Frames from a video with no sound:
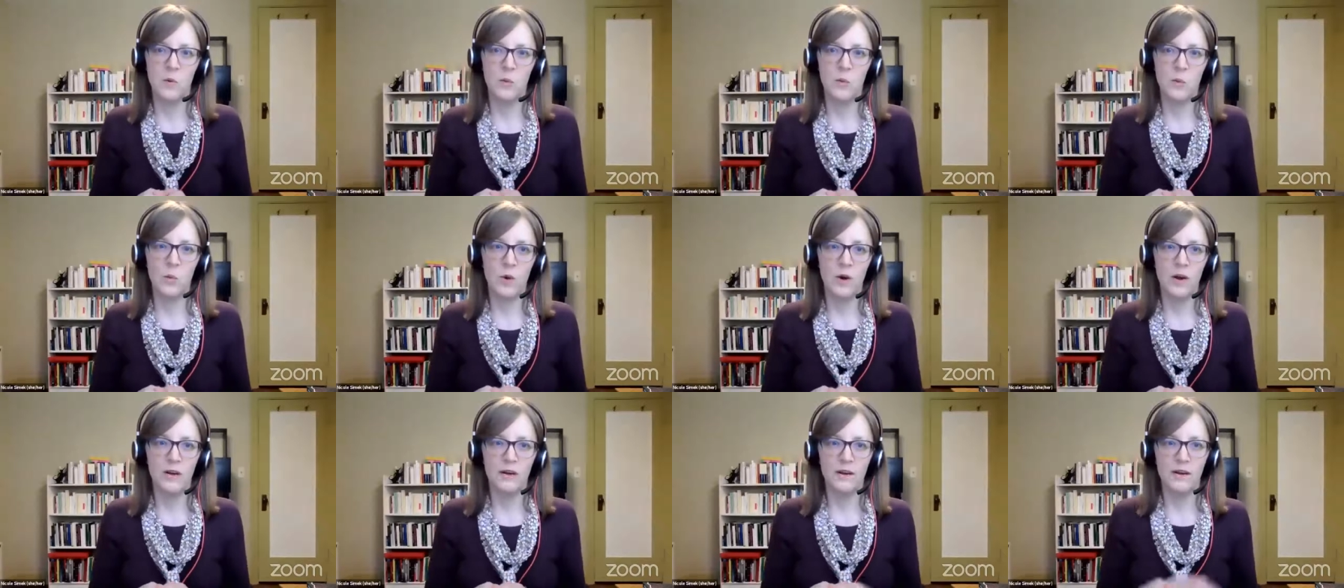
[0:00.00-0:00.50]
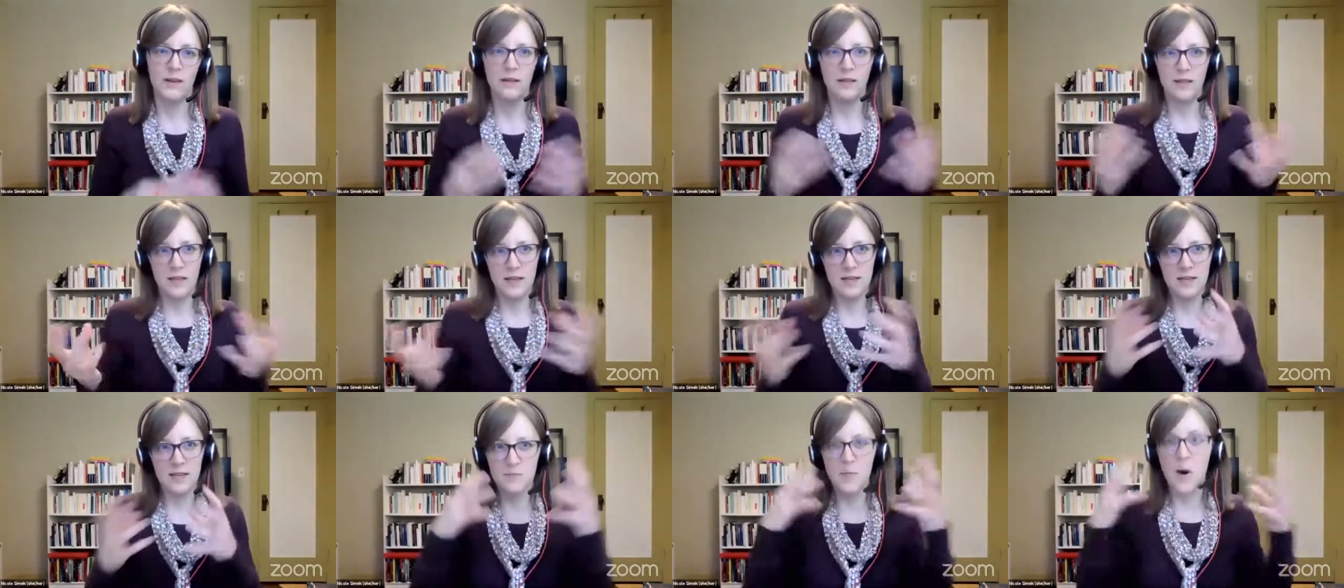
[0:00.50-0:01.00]
what
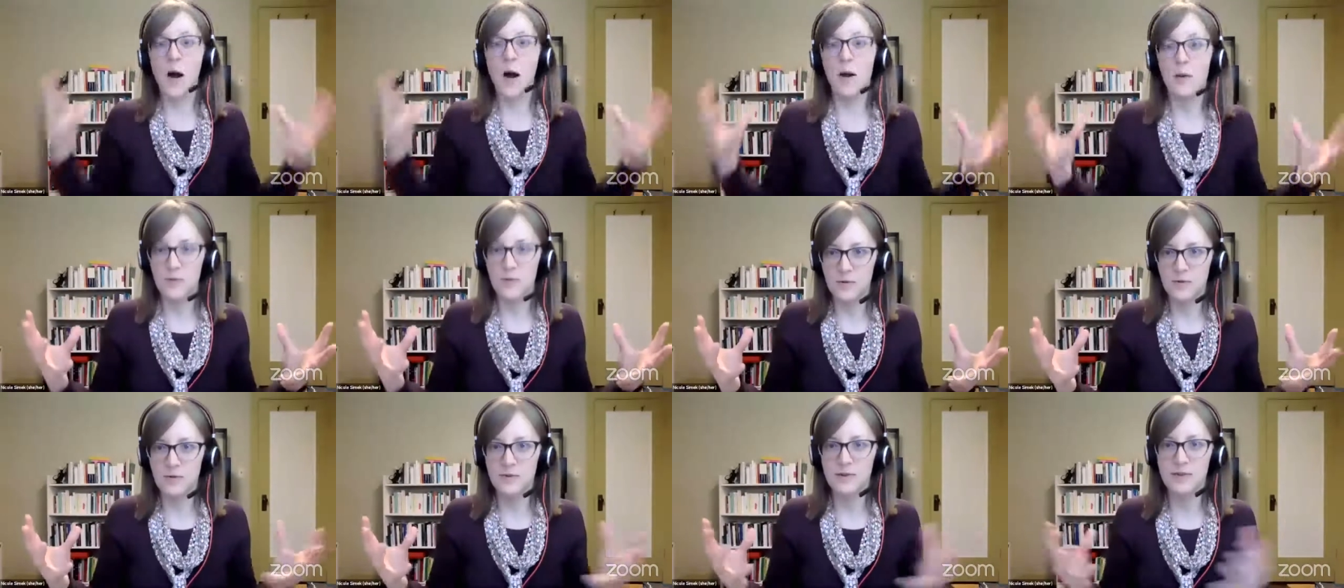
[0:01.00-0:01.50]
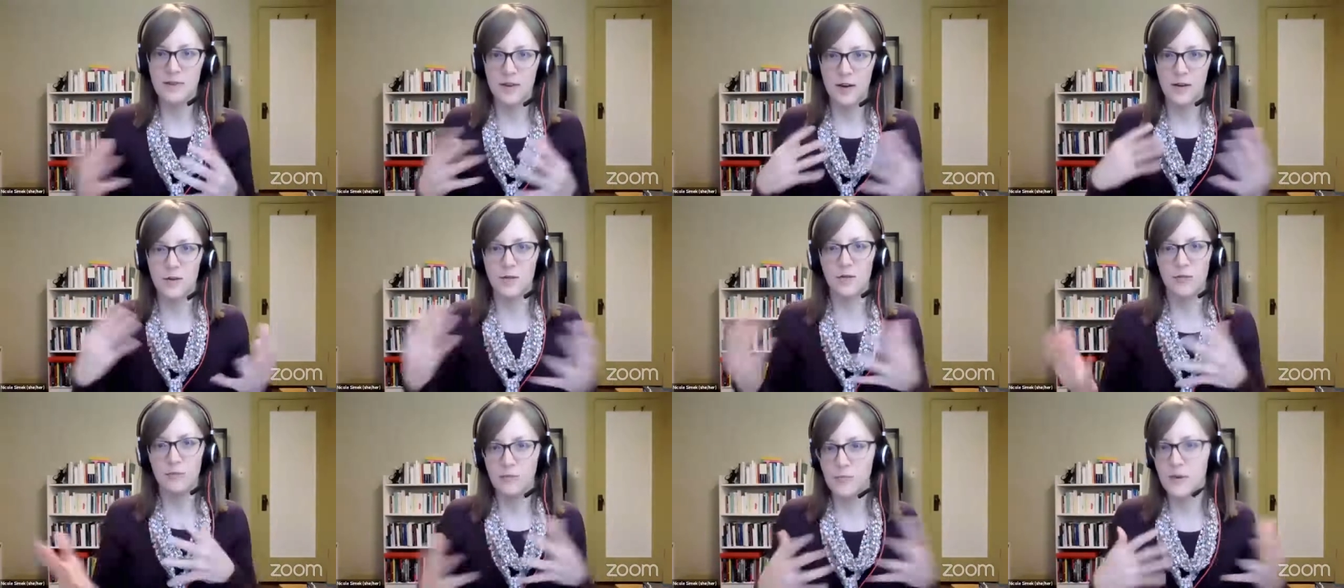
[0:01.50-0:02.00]
these models
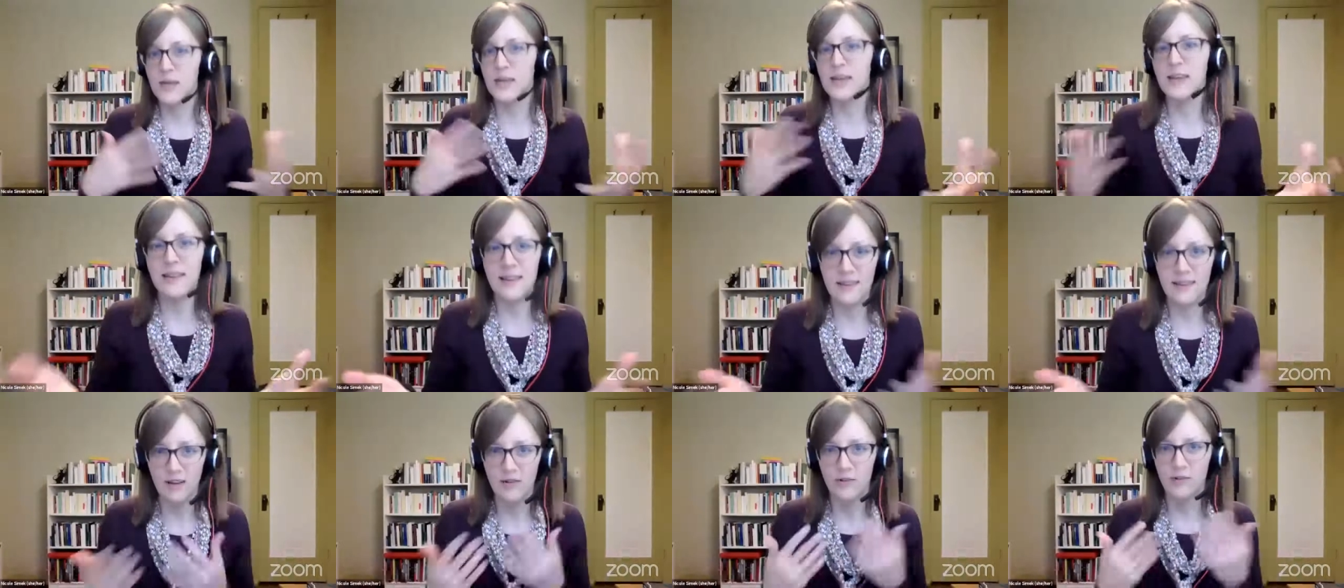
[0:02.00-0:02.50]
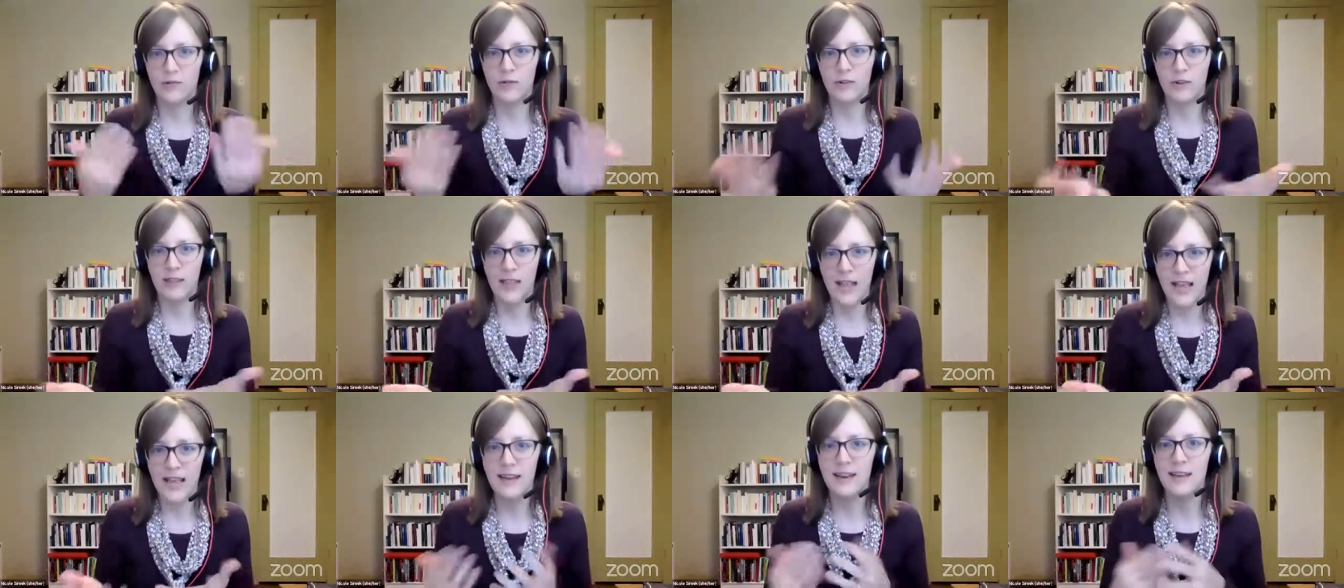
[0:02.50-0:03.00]
of being, of
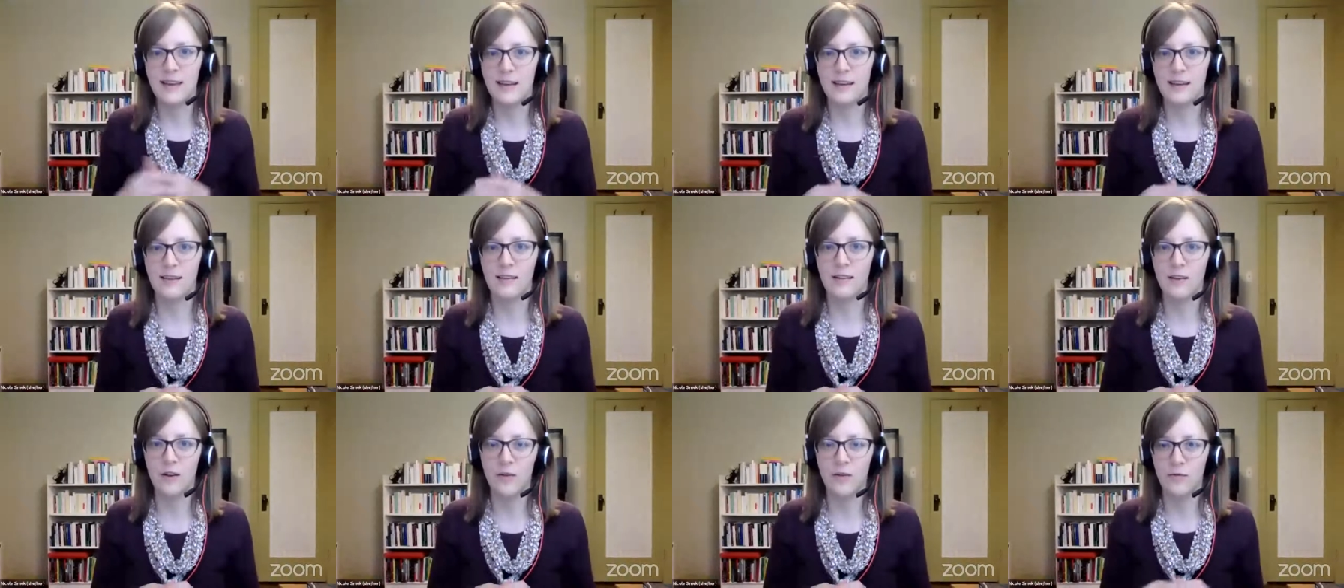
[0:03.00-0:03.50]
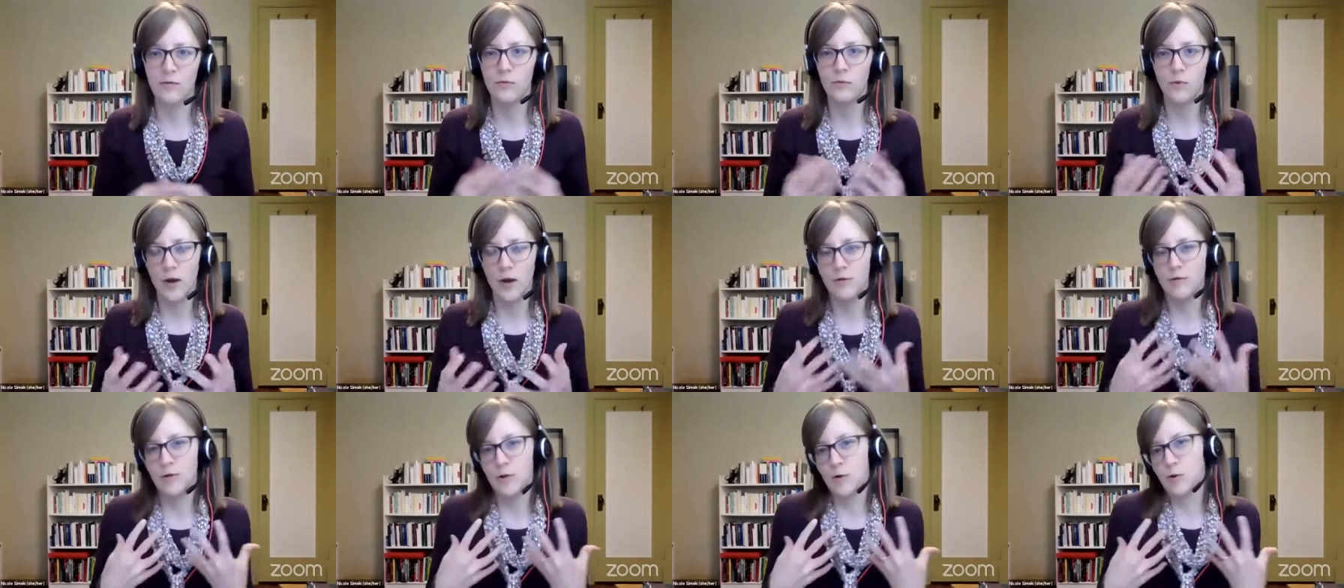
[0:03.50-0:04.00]
relating,
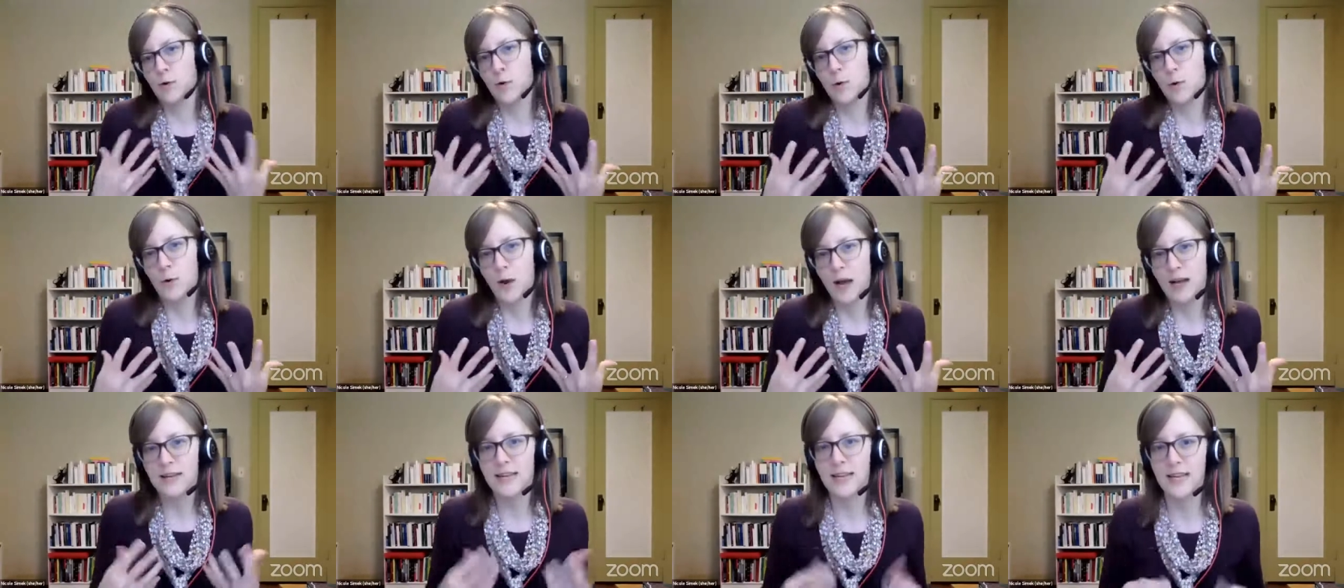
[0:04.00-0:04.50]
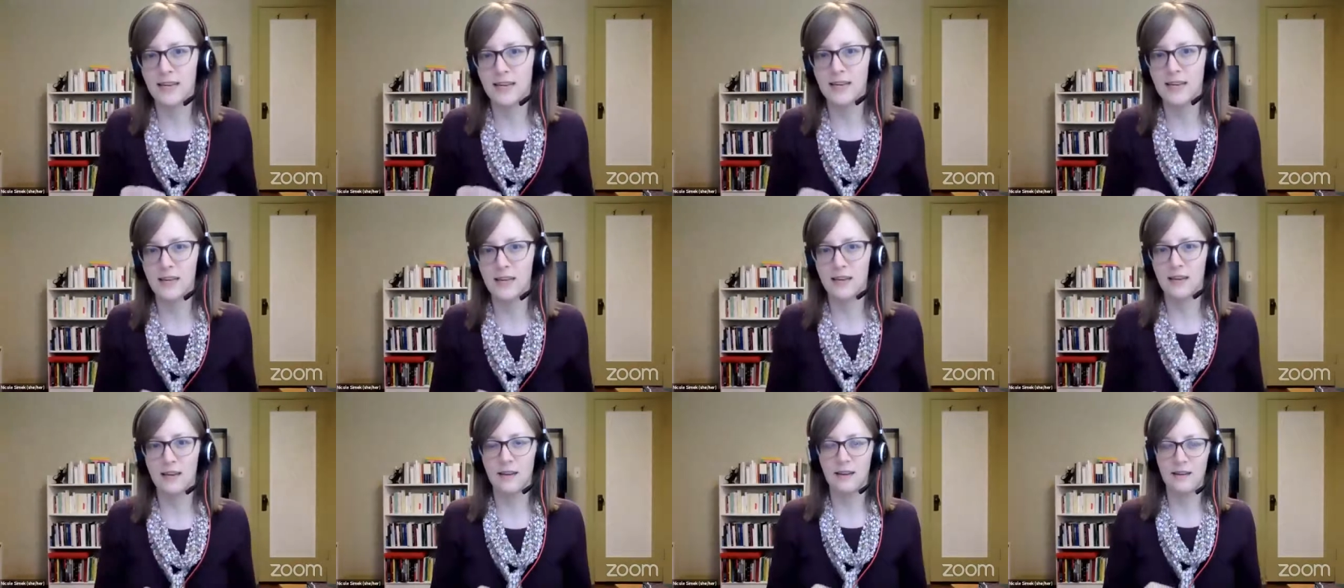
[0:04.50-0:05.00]
of your own
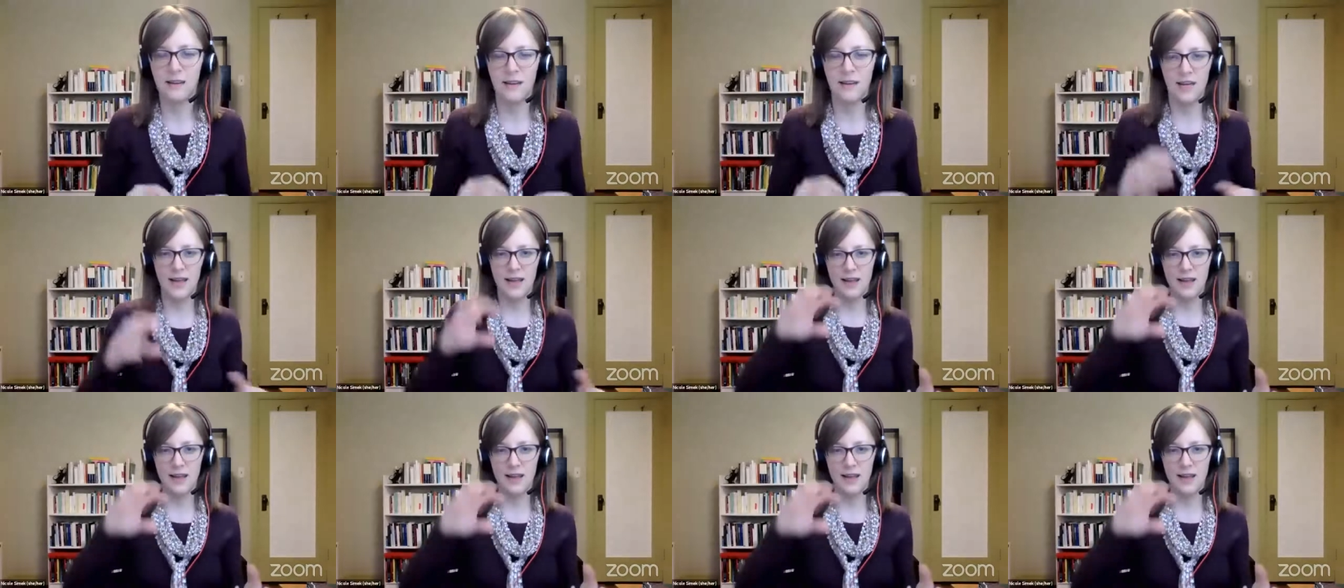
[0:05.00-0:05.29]
identity,